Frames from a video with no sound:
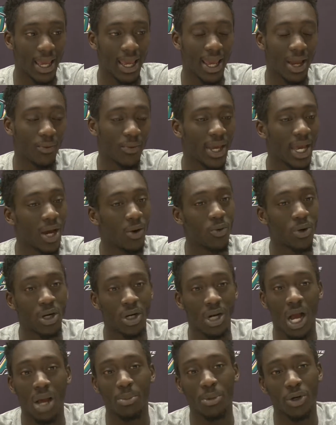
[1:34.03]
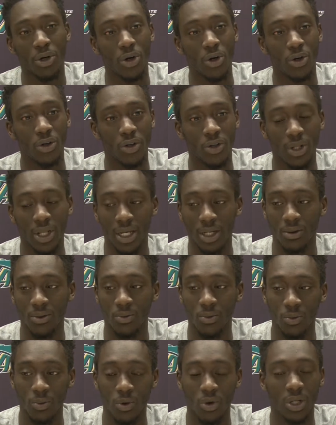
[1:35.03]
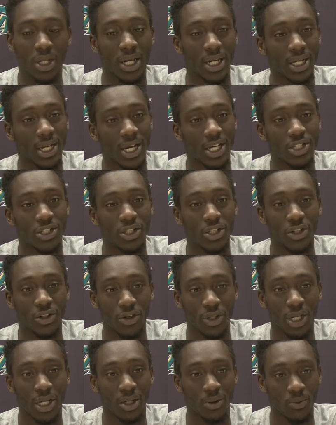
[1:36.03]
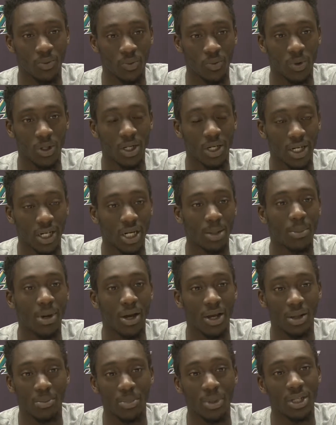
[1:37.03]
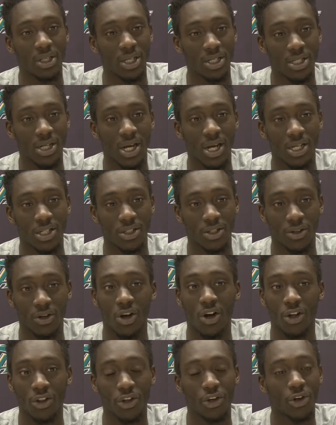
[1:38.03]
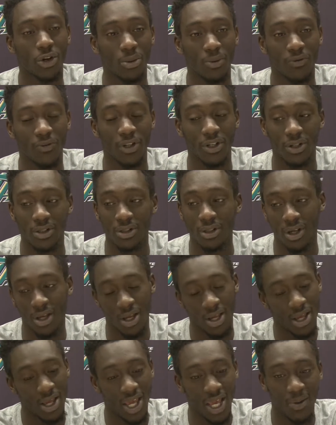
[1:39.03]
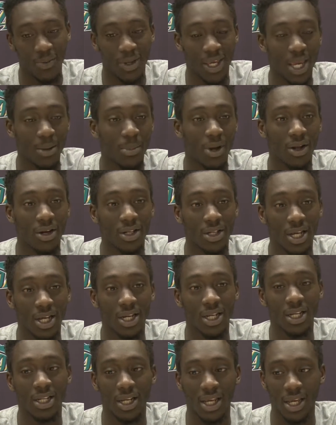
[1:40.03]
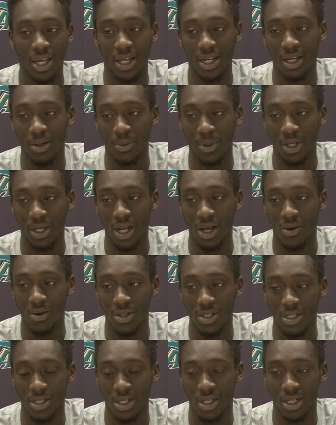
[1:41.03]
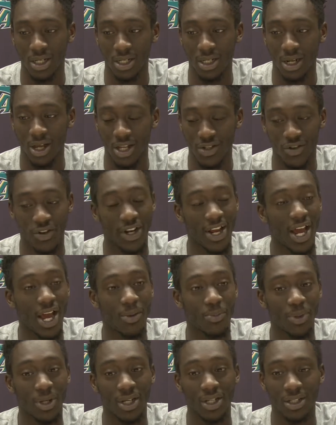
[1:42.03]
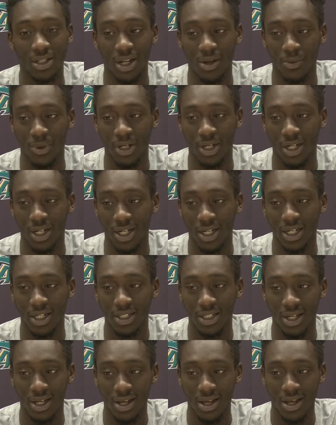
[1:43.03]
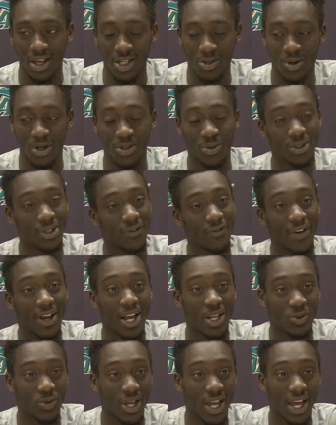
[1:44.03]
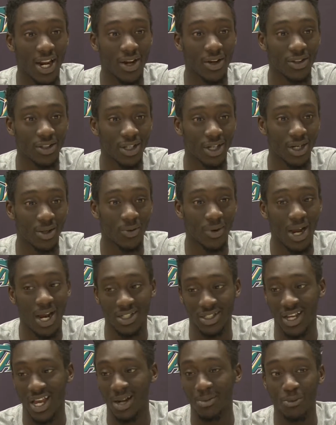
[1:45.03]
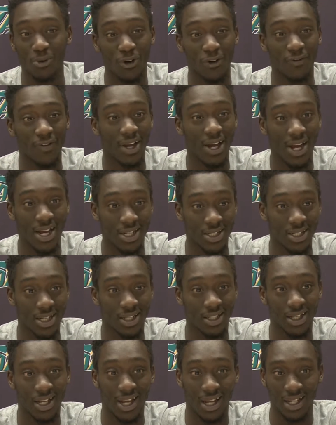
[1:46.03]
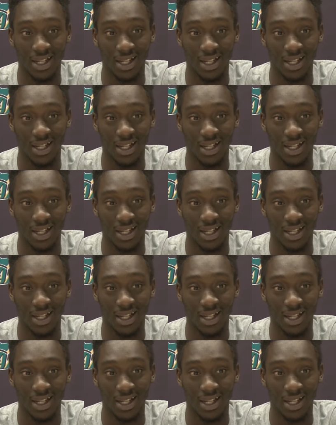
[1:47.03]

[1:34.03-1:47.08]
and we had one common goal, you know, next year, you know, we're going to come out and beat these guys, you know, on their own field. And we came out and done it, and, I mean, I was very happy. I mean, especially with the fans we had out there, we actually had more fans than